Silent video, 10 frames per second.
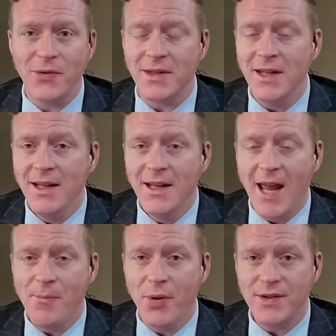
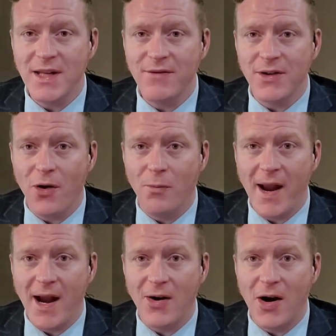and put Stephen
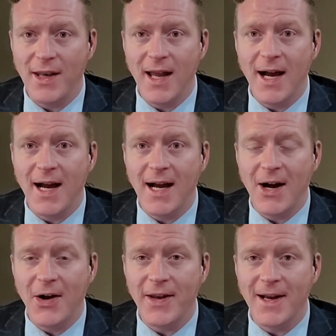Colbert
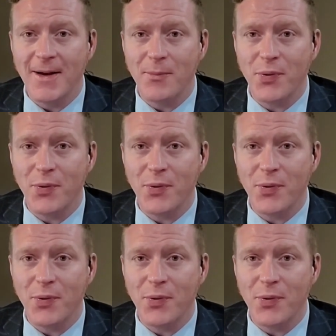on